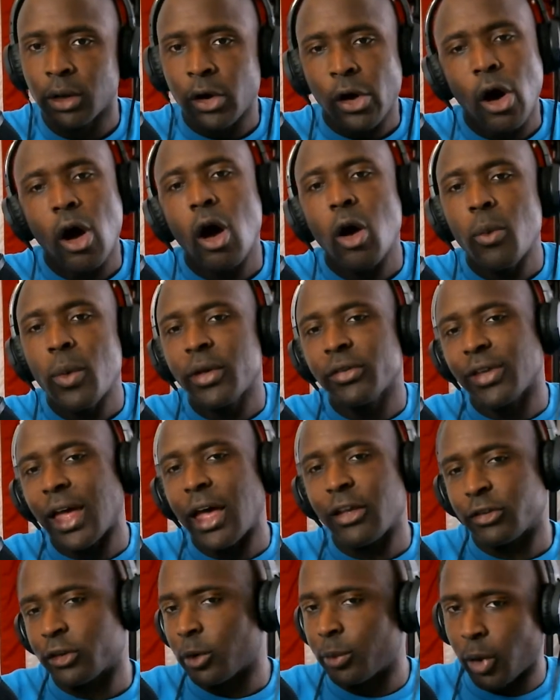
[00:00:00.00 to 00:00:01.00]
I always
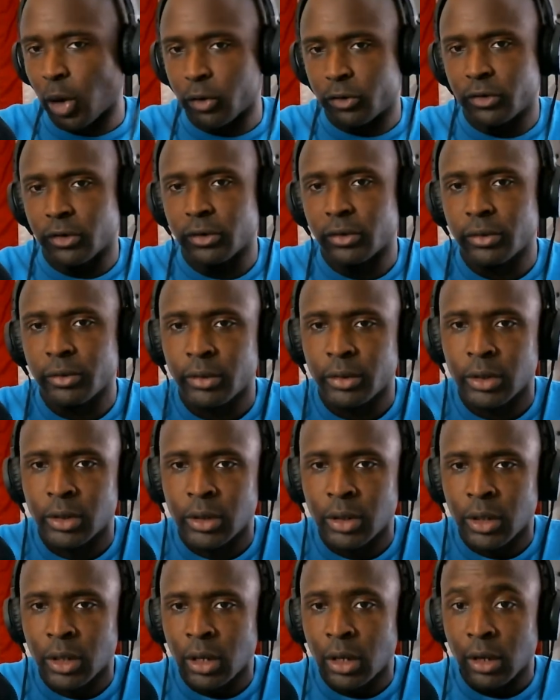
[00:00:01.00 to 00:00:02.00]
ask a person,
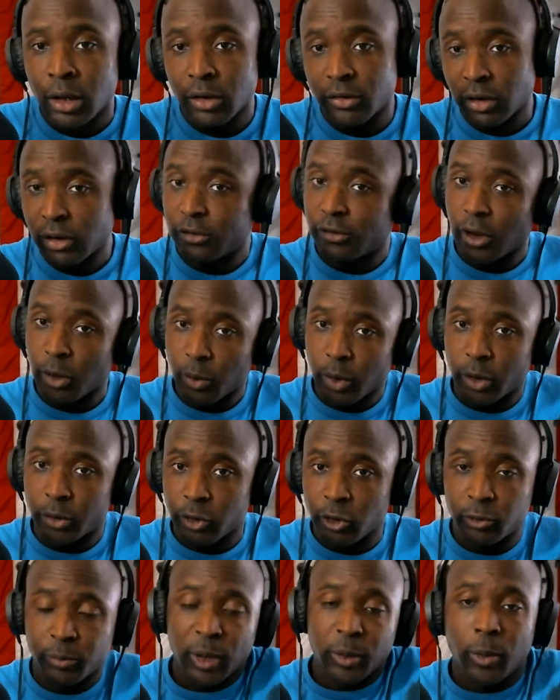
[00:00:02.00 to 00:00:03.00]
because they say, well, you
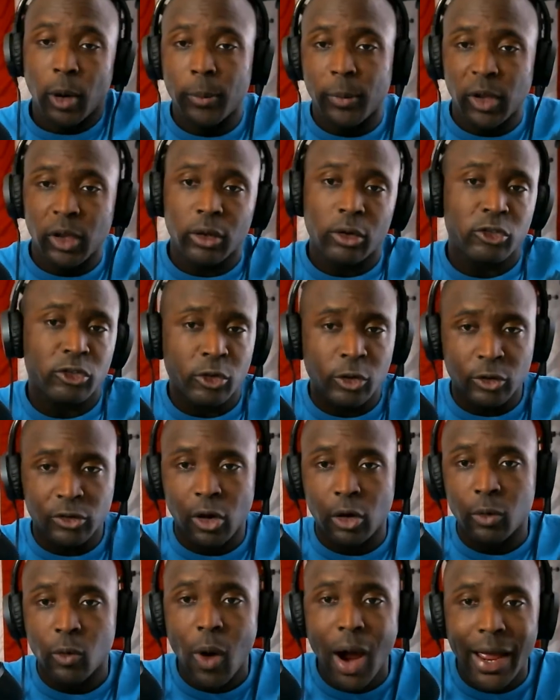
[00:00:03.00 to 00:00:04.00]
speak proper English, so you
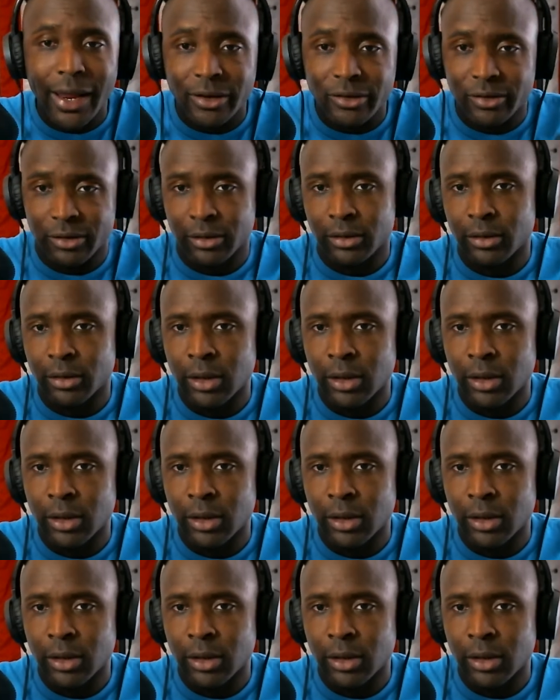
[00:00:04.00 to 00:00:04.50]
talk white.